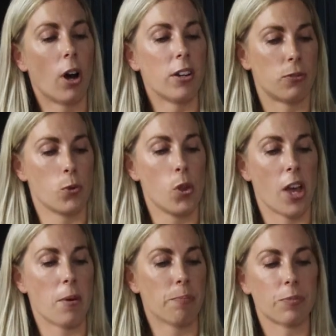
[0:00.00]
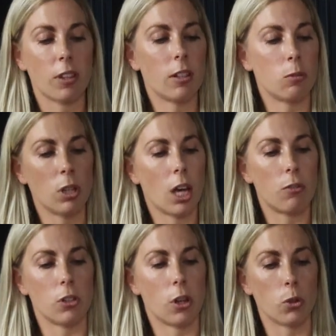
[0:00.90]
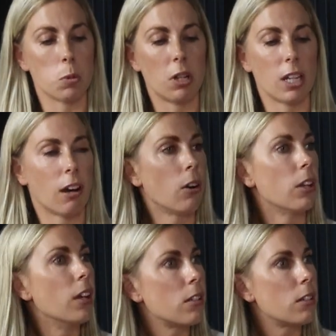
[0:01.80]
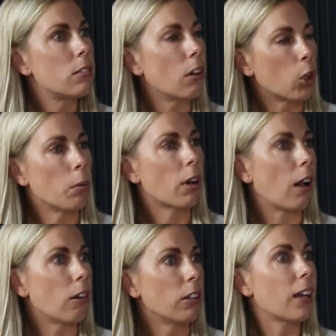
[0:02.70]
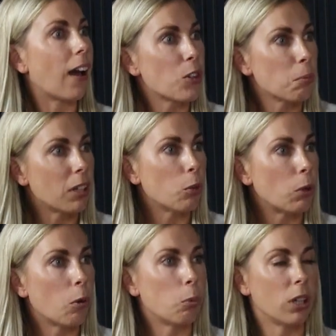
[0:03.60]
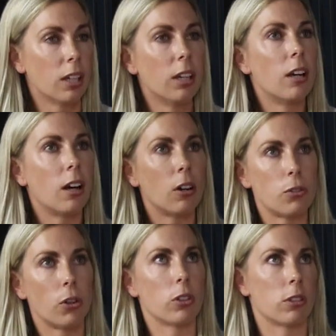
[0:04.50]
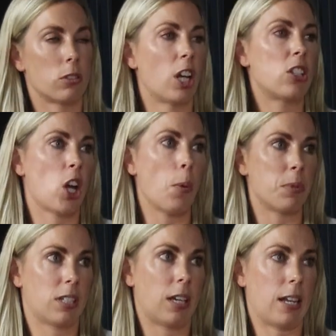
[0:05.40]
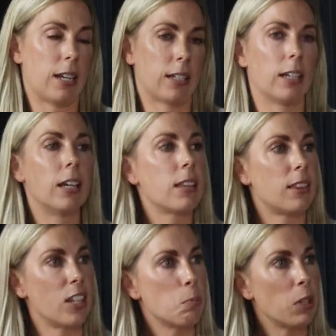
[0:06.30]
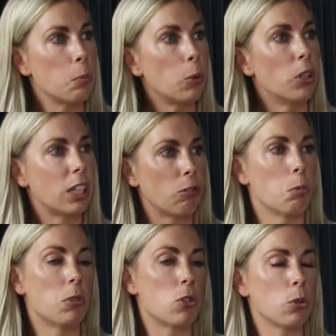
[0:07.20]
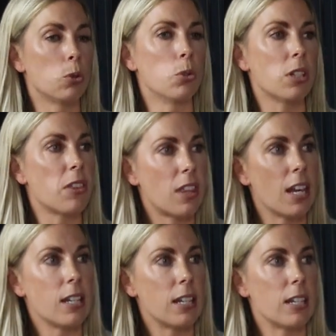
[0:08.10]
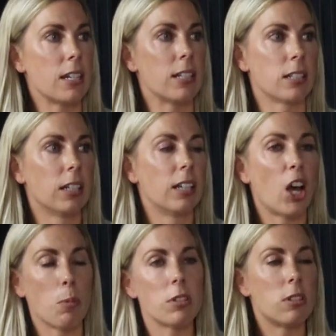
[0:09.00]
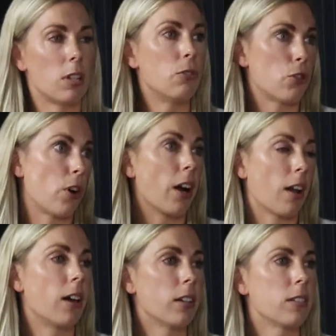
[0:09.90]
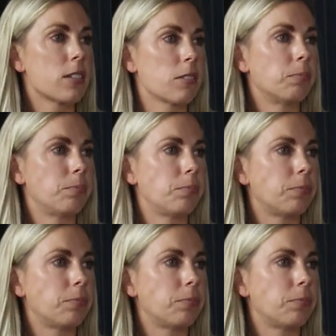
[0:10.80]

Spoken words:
and wider for them. And we have, ultimately our Dalcombe McLaren Academy, where we are focused on actually upskilling these people and giving them the tools that they need to deliver for our clients.